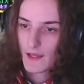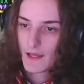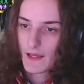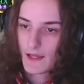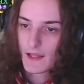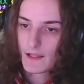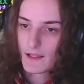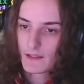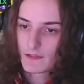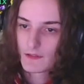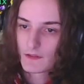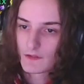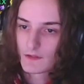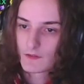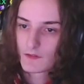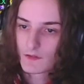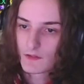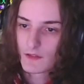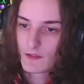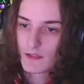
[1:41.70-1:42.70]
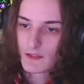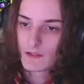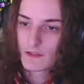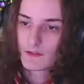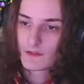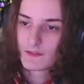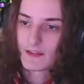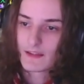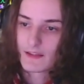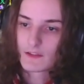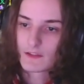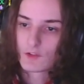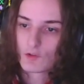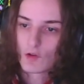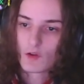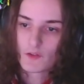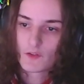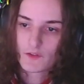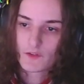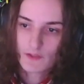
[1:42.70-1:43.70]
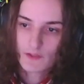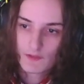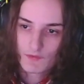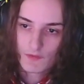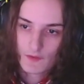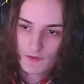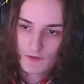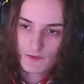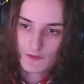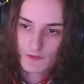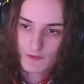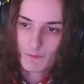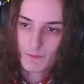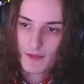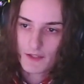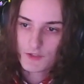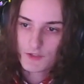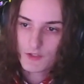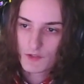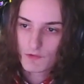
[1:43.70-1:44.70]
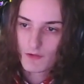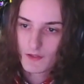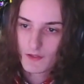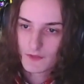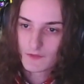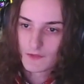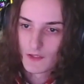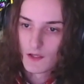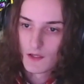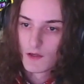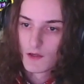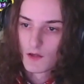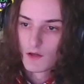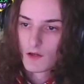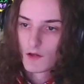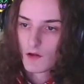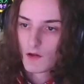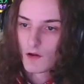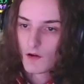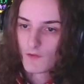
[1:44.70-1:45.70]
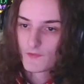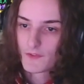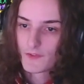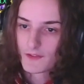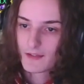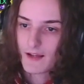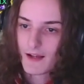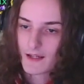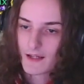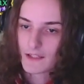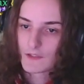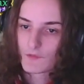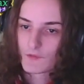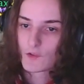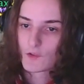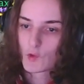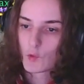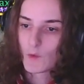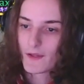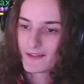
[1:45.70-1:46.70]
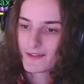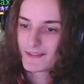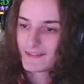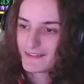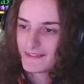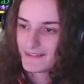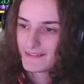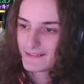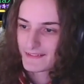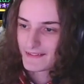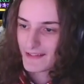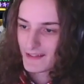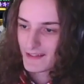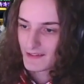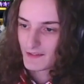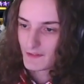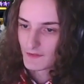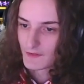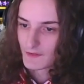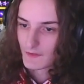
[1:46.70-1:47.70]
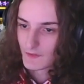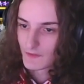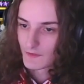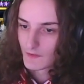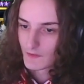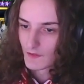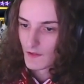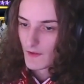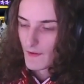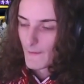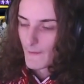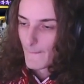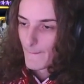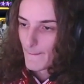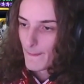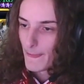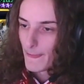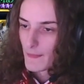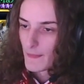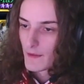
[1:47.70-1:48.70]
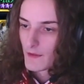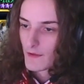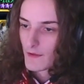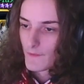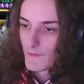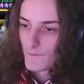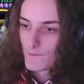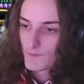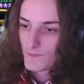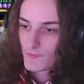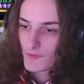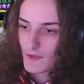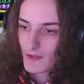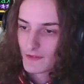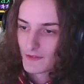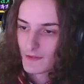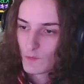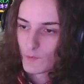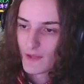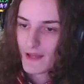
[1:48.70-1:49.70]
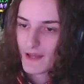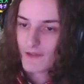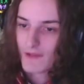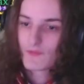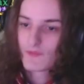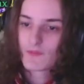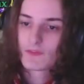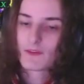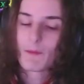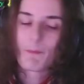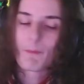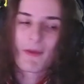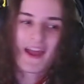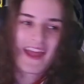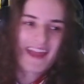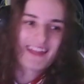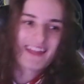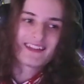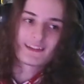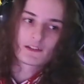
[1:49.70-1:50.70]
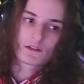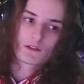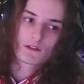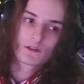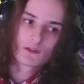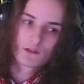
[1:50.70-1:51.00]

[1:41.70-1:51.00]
And that ignores defense and magic res of the target for 20 seconds. And then we have the pain.